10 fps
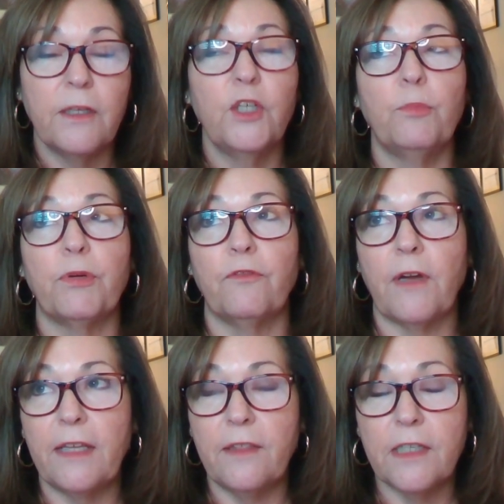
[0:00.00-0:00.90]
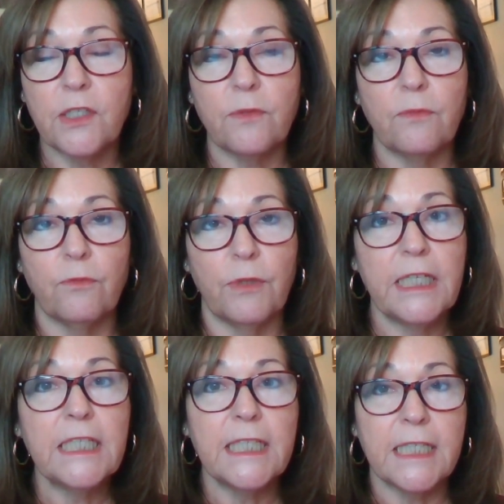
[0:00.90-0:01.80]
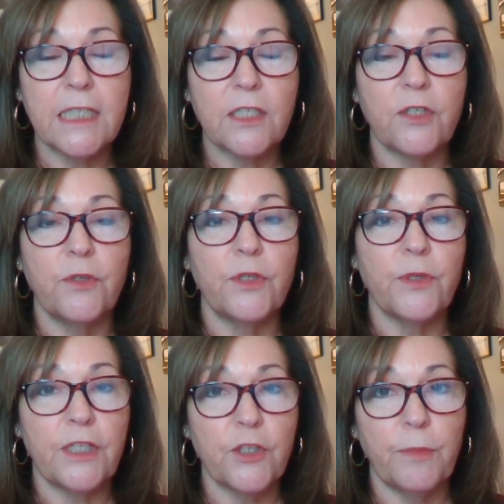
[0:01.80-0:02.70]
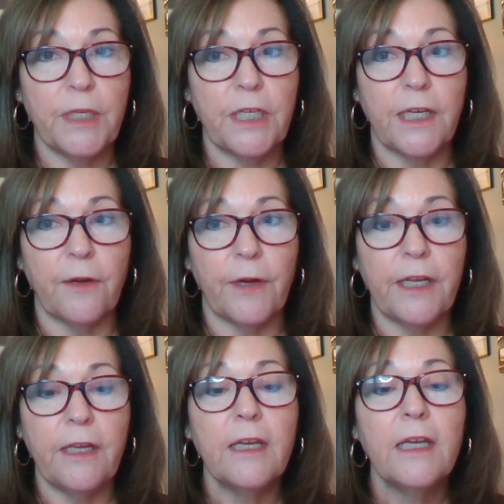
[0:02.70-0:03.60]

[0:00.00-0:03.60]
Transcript: You provide this written list to your intermediary